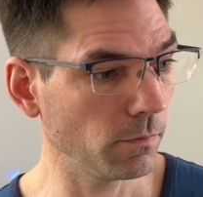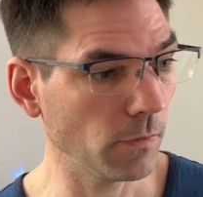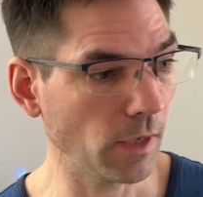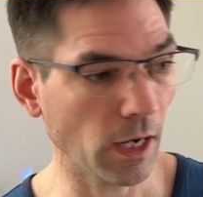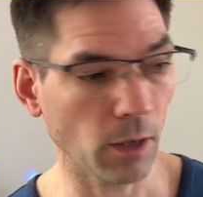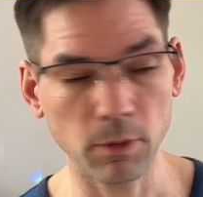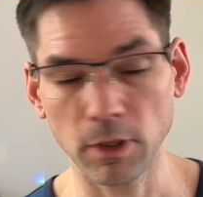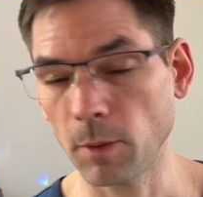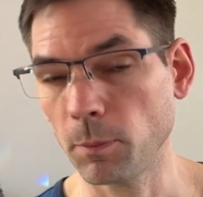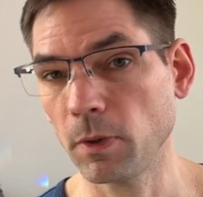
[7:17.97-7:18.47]
I
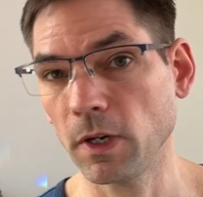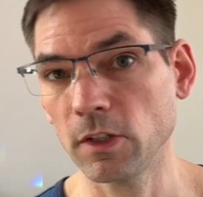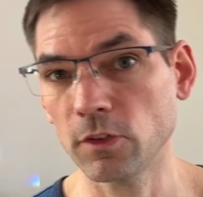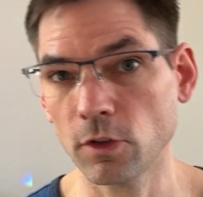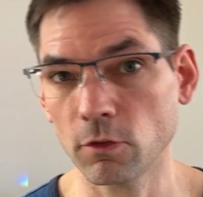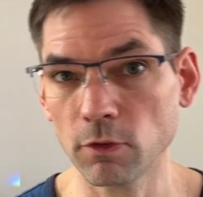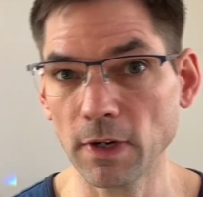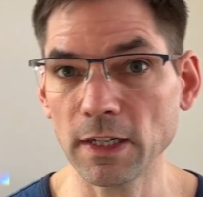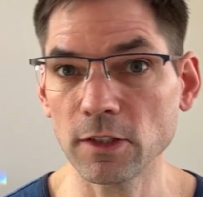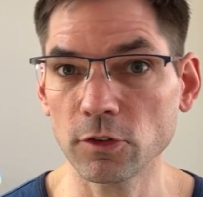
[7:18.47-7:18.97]
want to place a
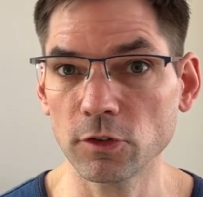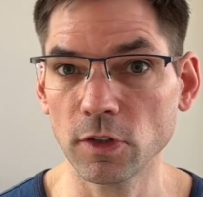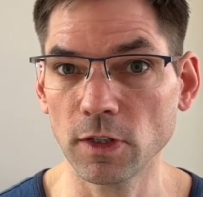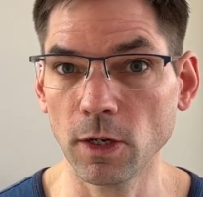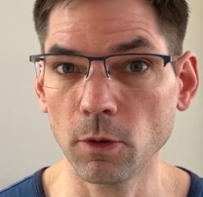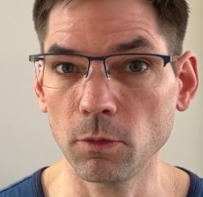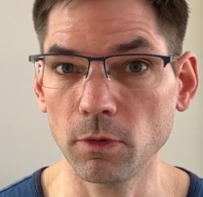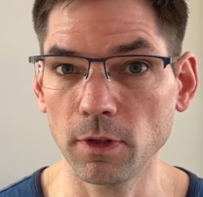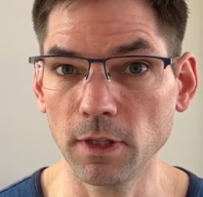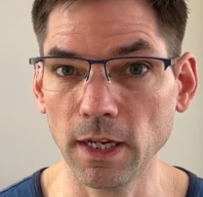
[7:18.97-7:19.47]
rancher
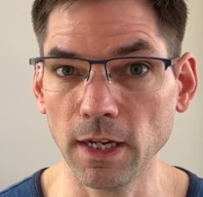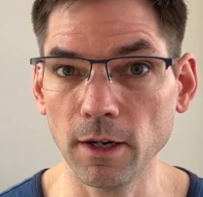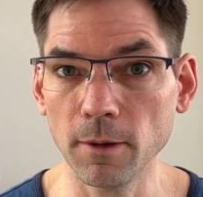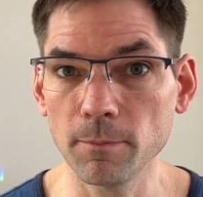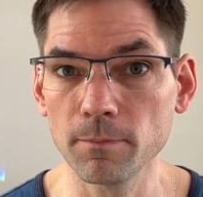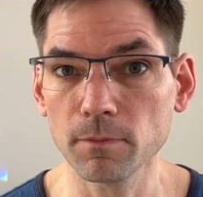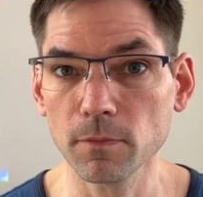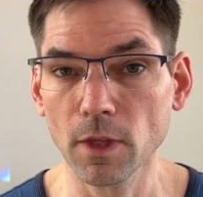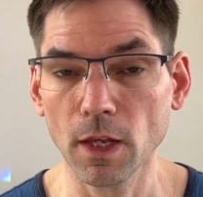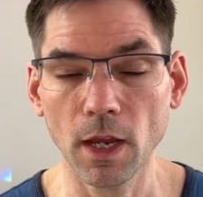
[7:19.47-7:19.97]
out
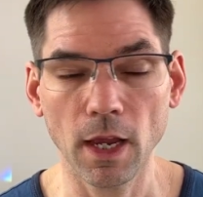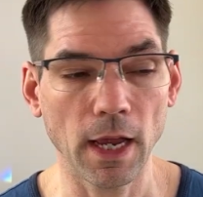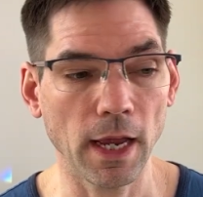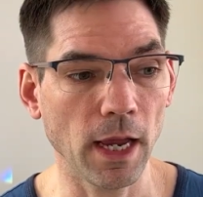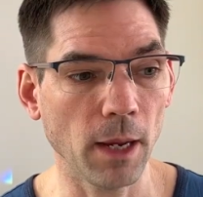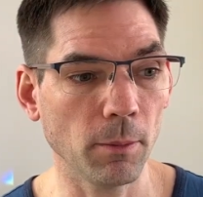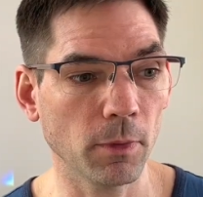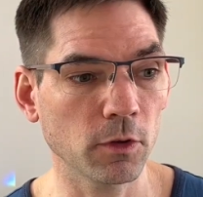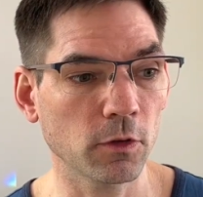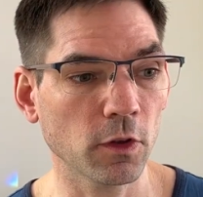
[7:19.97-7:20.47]
there
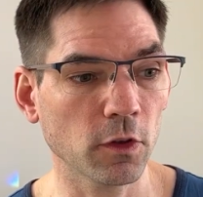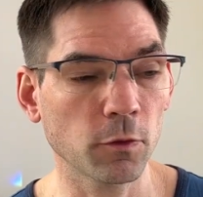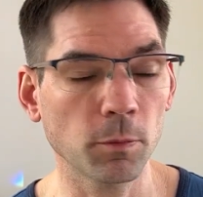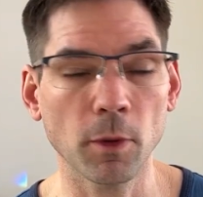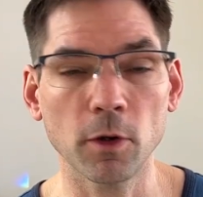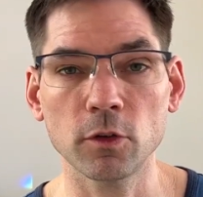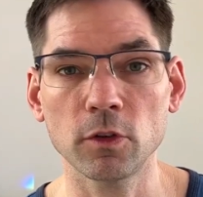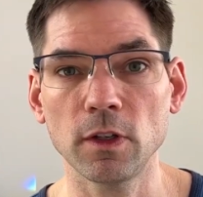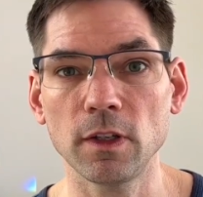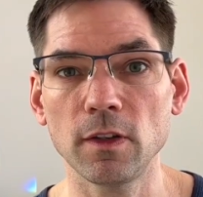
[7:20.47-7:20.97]
onto a
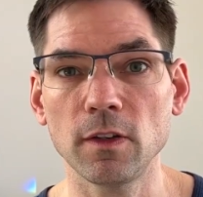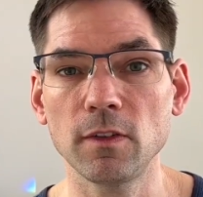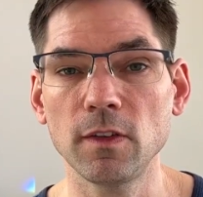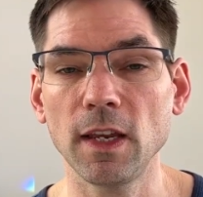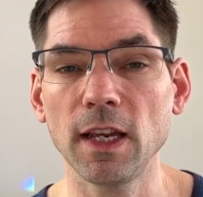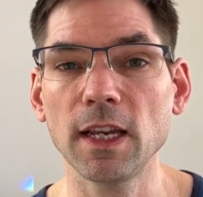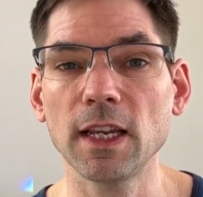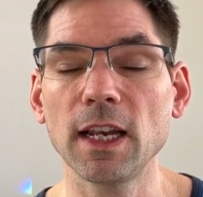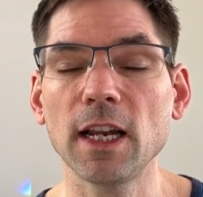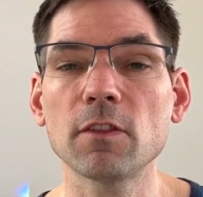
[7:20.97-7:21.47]
spot's already
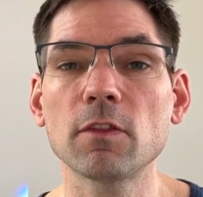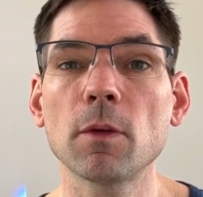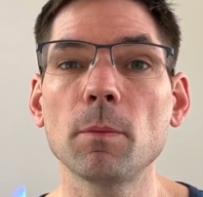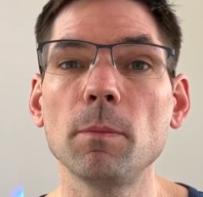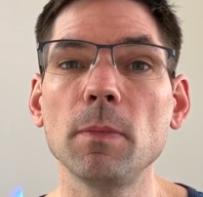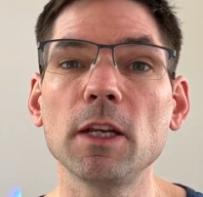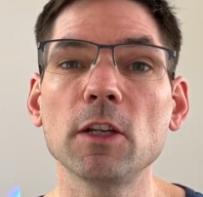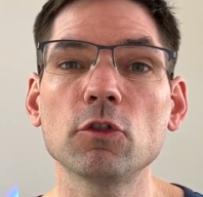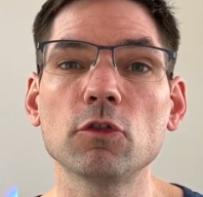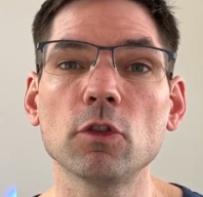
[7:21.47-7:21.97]
taken. I have to
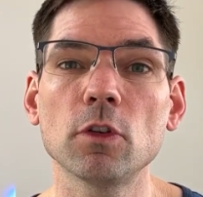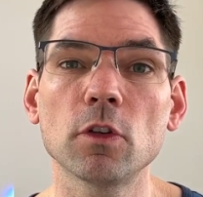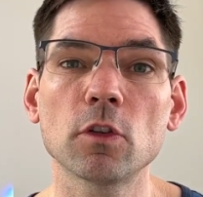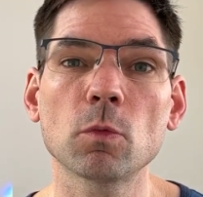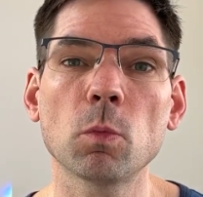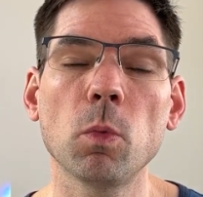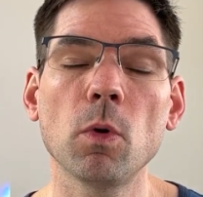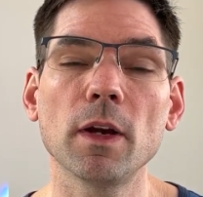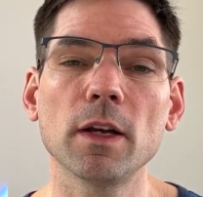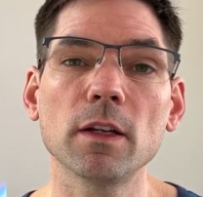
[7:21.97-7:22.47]
make sure there's
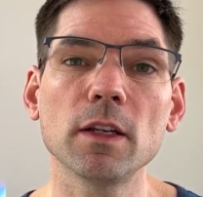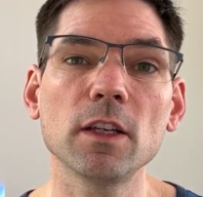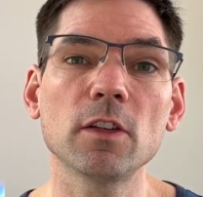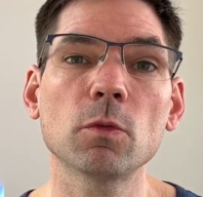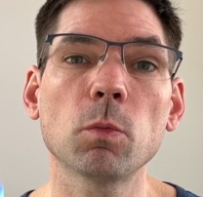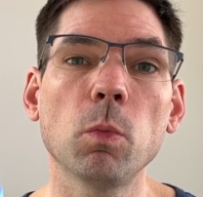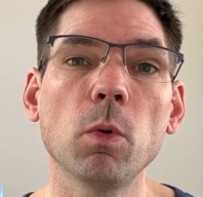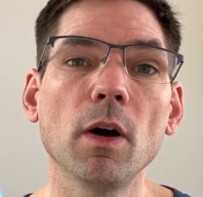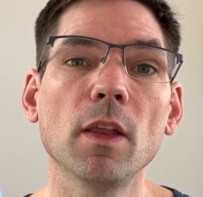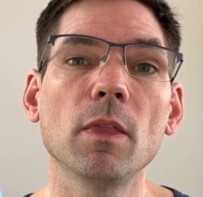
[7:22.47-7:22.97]
at
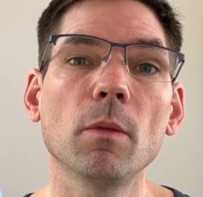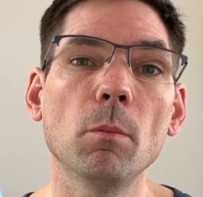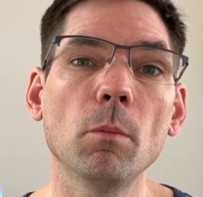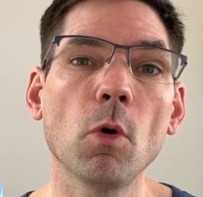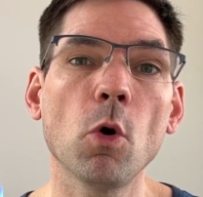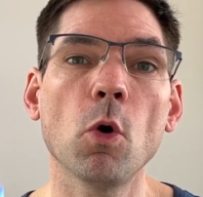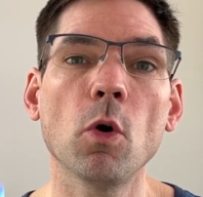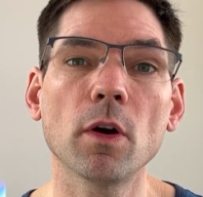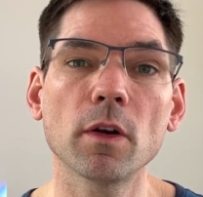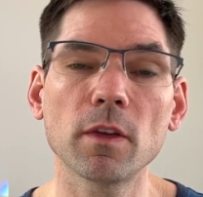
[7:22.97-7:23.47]
least 1
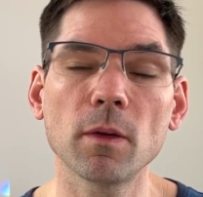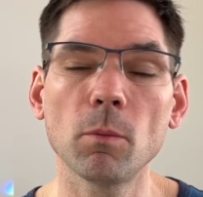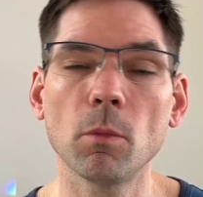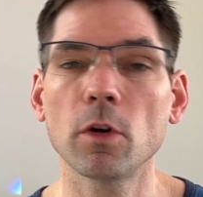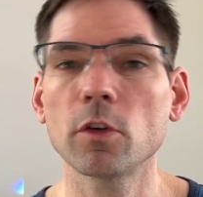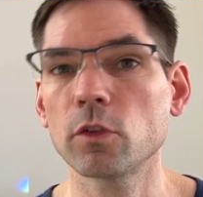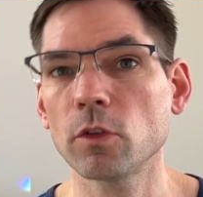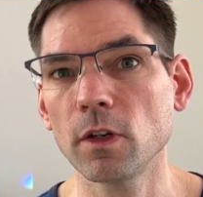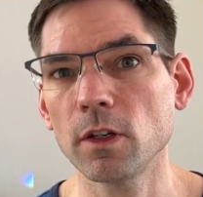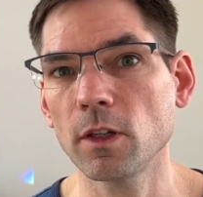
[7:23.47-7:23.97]
more than
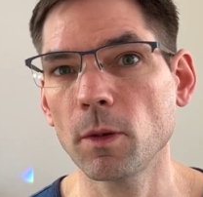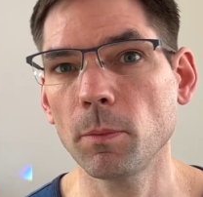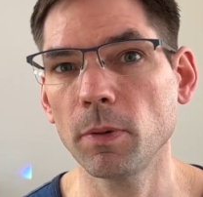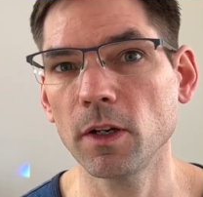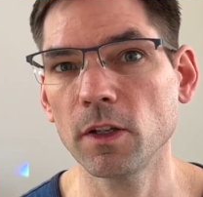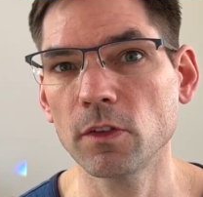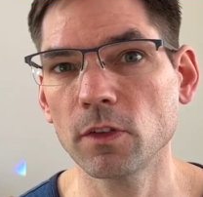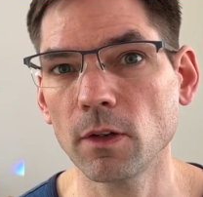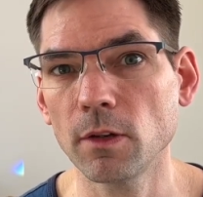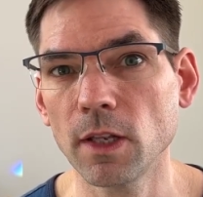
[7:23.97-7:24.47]
what's already
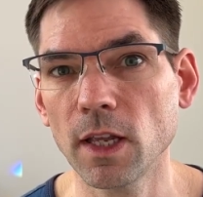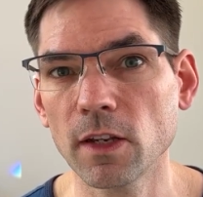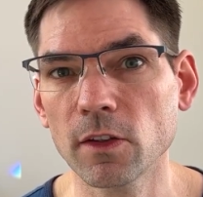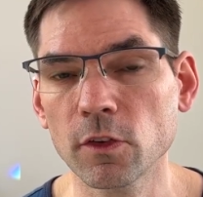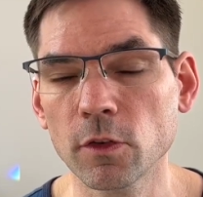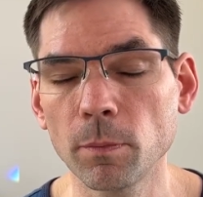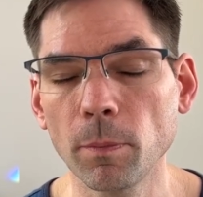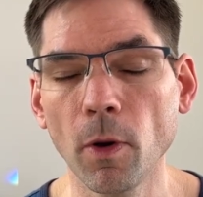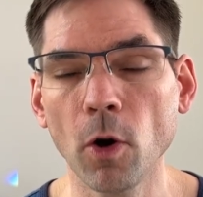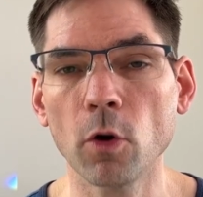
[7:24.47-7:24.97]
placed out in that
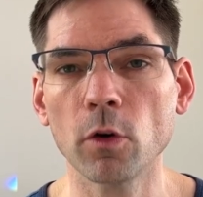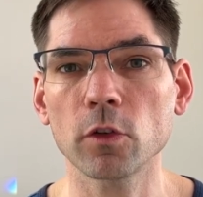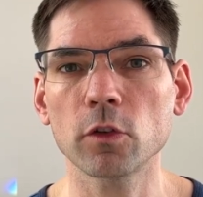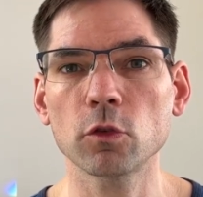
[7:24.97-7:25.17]
spot.